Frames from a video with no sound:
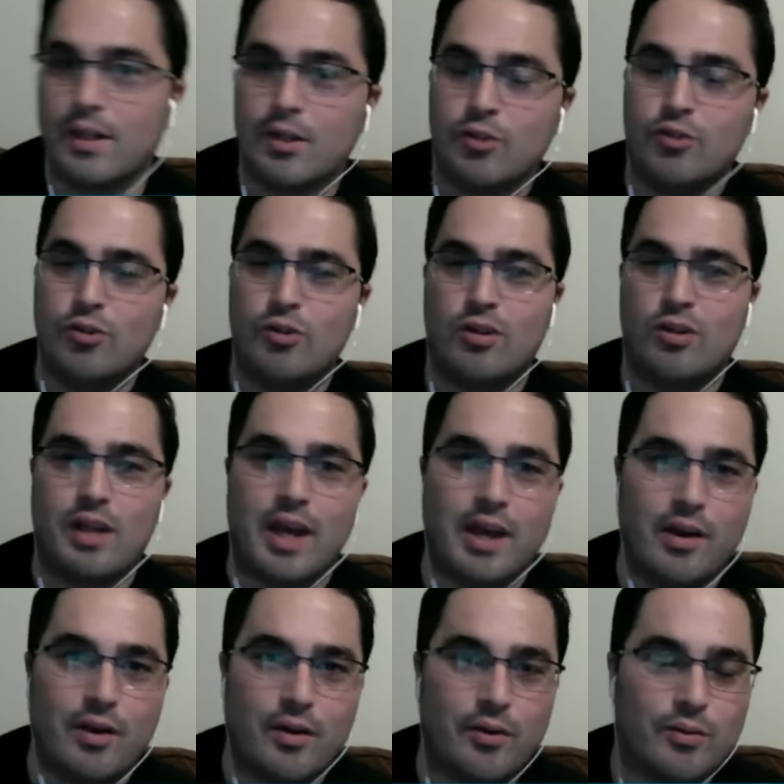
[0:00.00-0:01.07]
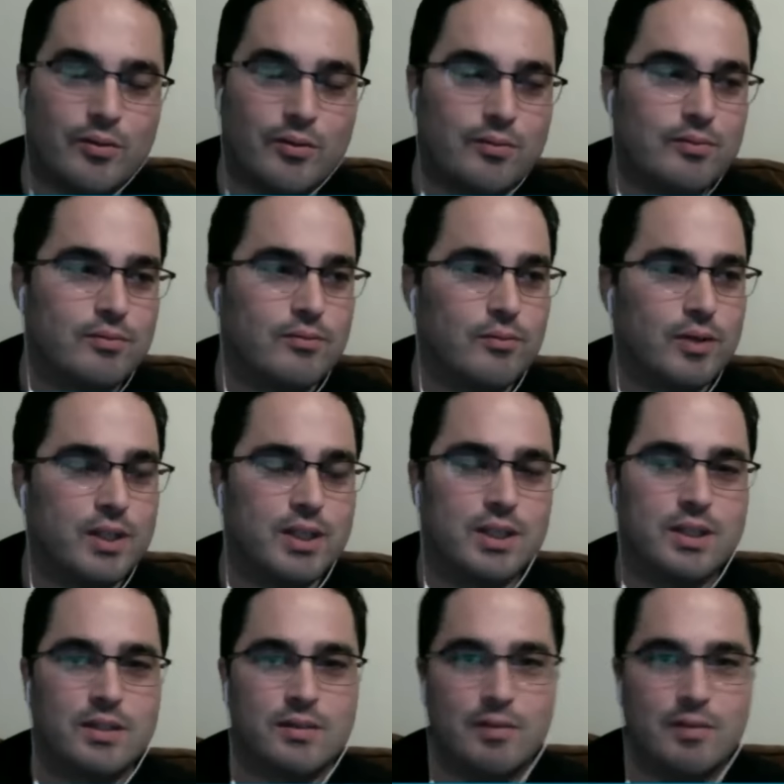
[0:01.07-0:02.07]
to either Lego, which